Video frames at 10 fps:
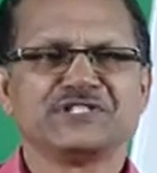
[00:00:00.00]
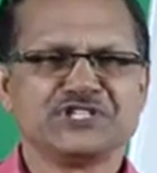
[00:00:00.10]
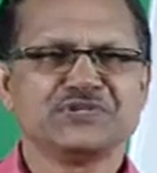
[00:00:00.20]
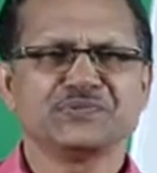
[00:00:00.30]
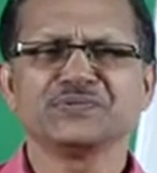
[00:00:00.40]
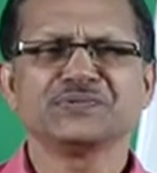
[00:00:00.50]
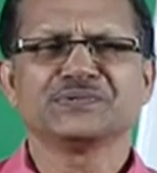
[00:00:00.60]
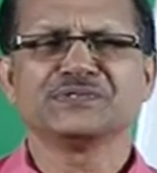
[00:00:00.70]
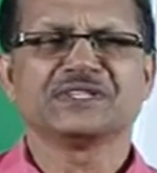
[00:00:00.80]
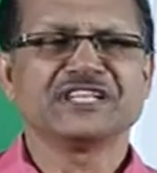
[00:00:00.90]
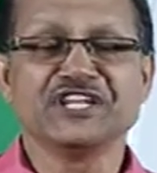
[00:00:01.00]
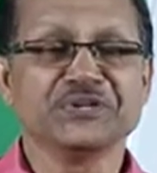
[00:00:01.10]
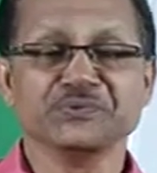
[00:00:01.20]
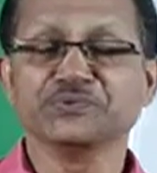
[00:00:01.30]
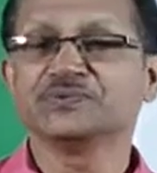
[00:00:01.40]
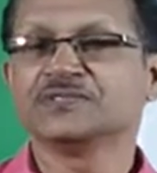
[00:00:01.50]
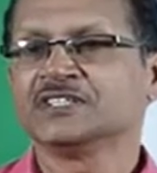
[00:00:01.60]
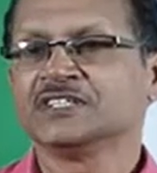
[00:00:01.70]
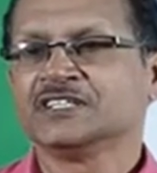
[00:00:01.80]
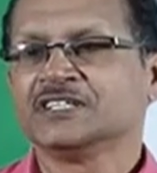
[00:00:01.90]
Two? No.
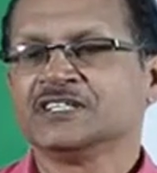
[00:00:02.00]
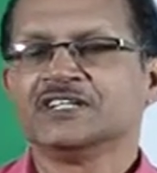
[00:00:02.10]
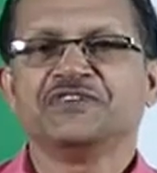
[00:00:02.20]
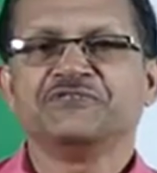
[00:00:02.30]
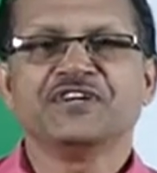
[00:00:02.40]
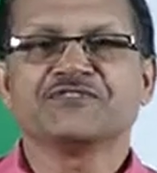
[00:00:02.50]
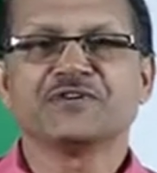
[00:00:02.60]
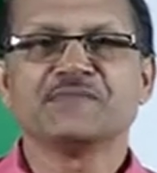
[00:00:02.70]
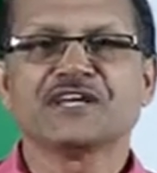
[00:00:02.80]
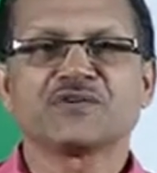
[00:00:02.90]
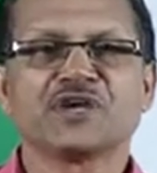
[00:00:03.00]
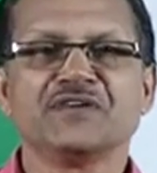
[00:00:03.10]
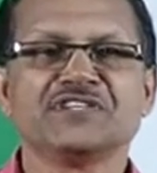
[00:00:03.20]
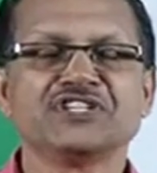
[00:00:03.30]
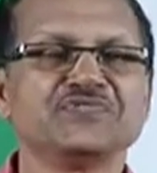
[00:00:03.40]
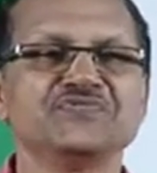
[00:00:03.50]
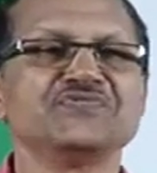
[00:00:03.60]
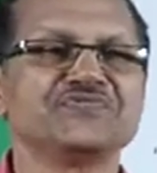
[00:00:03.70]
We are familiar only with the two